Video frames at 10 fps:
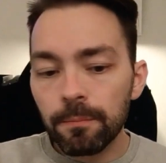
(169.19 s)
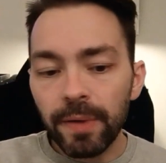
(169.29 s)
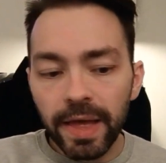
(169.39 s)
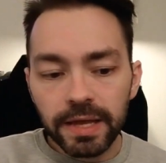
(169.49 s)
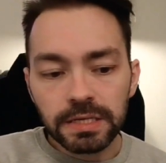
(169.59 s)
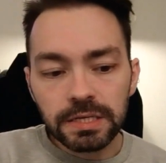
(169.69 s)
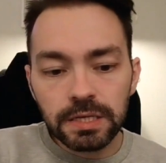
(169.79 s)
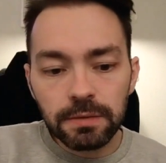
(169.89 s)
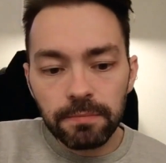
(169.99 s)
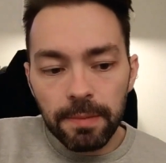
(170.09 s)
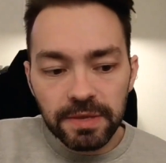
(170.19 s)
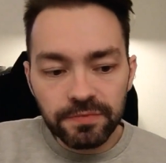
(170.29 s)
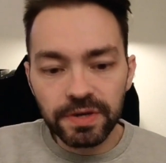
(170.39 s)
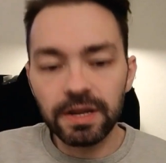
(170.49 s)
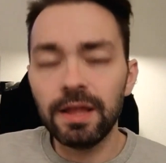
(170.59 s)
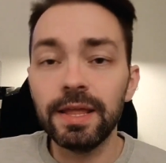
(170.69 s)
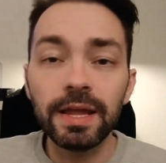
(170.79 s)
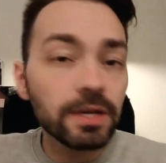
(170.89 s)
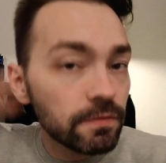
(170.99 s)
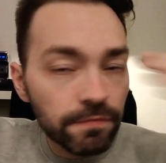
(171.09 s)
But my best friend got
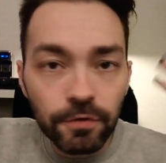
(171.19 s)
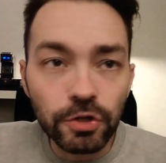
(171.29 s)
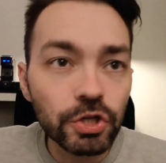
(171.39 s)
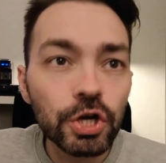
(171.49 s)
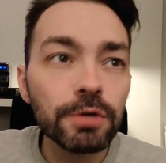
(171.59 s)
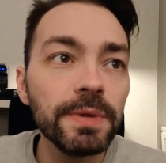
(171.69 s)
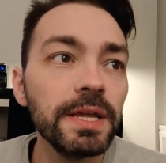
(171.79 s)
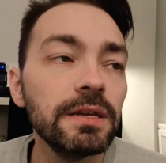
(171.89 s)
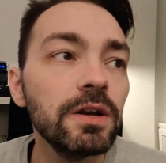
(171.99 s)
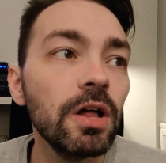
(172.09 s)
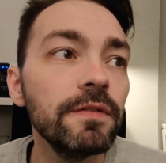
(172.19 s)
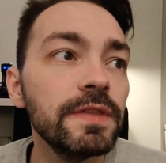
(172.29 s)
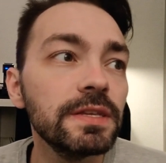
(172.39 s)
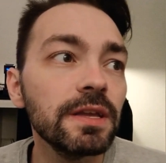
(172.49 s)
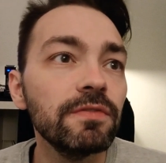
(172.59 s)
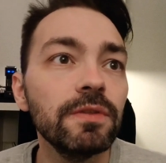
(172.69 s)
like a full turban and all of this stuff,